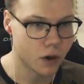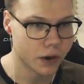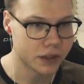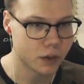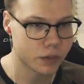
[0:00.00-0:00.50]

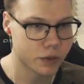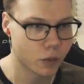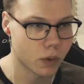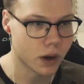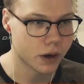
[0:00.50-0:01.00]
Oh, I think he went
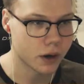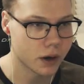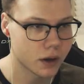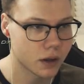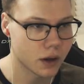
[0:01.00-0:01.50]
sense. through the water.
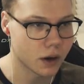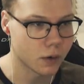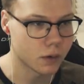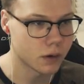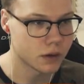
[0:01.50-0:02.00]
Uh
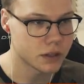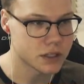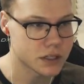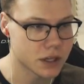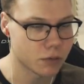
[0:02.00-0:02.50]
oh.
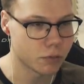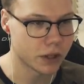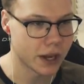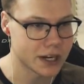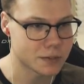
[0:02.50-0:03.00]
This is getting
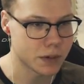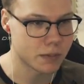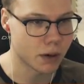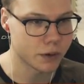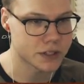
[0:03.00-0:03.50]
really high
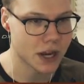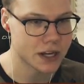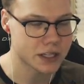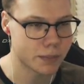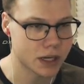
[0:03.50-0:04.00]
speed, bro. This
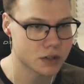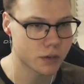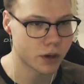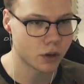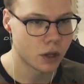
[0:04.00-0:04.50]
guy is the biggest
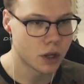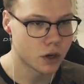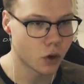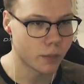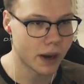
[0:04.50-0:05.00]
criminal
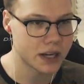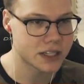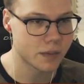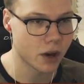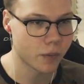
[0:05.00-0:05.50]
known to man. I
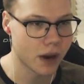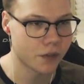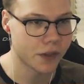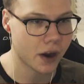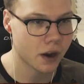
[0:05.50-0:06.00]
see him all the way
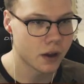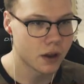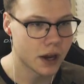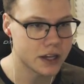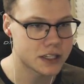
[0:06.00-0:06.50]
out there.
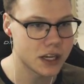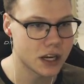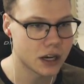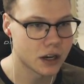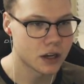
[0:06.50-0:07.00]
Dude, I
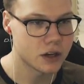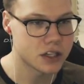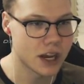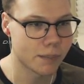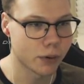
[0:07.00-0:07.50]
see it. You
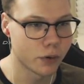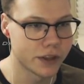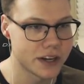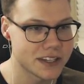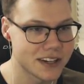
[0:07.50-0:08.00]
Dude, see that blue
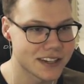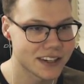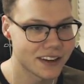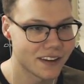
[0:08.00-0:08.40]
in the distance?